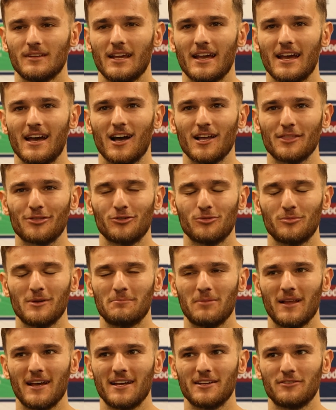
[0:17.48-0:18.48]
Yeah, I thought
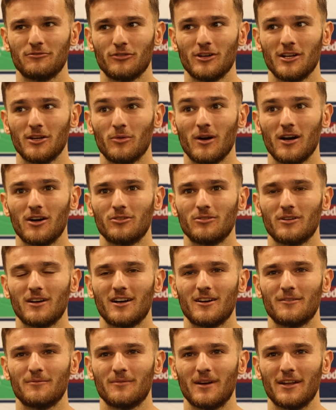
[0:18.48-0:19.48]
we played really well.
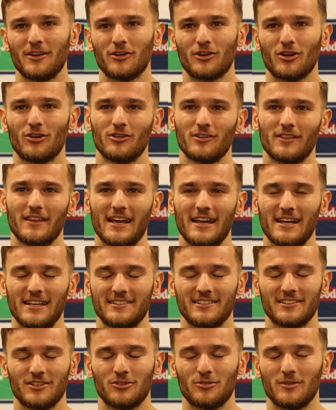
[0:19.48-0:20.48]
I know going there
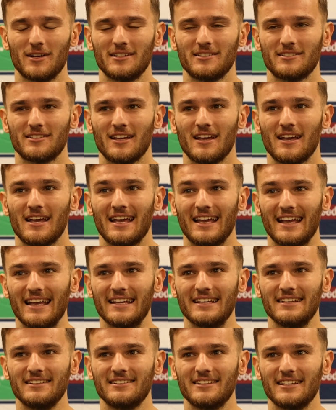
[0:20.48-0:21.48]
isn't always
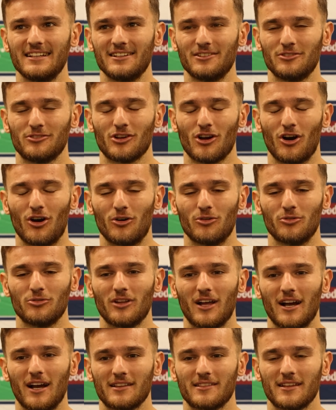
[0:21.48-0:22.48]
easy. It was
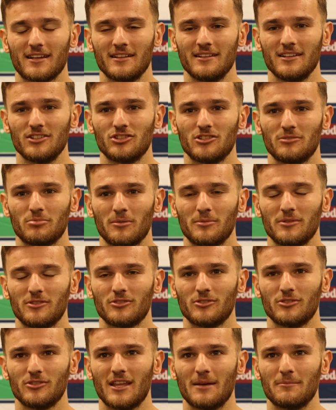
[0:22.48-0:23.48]
cold, like the conditions probably
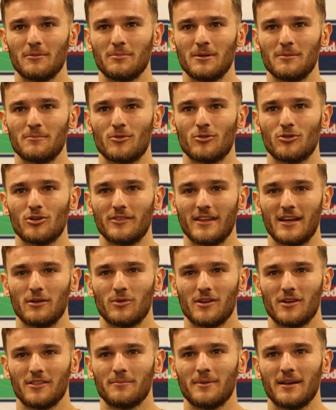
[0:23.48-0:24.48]
suited them a bit more, and they're
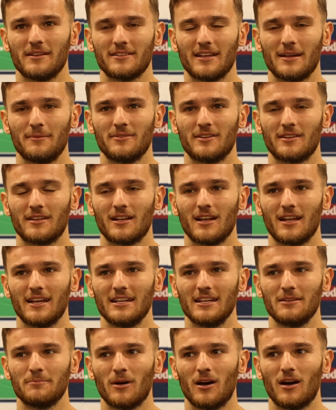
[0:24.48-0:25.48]
one of the best teams in the
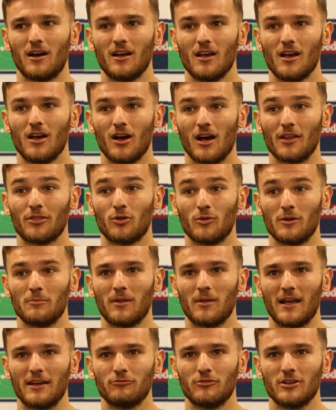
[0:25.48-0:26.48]
league. But I thought we
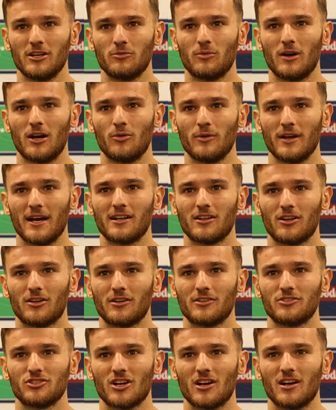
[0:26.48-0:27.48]
played really well. We had a
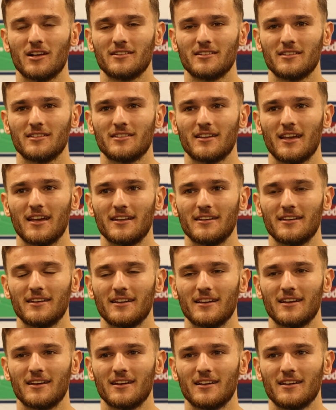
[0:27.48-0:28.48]
lot of chances,
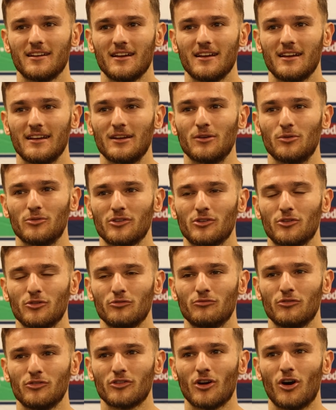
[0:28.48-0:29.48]
and it was a
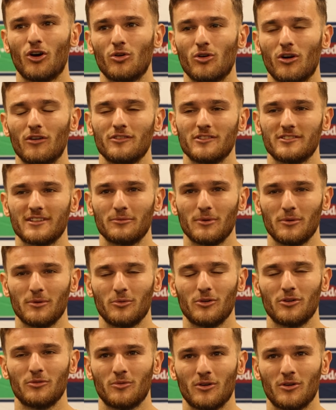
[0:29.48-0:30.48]
good result. Obviously, we would have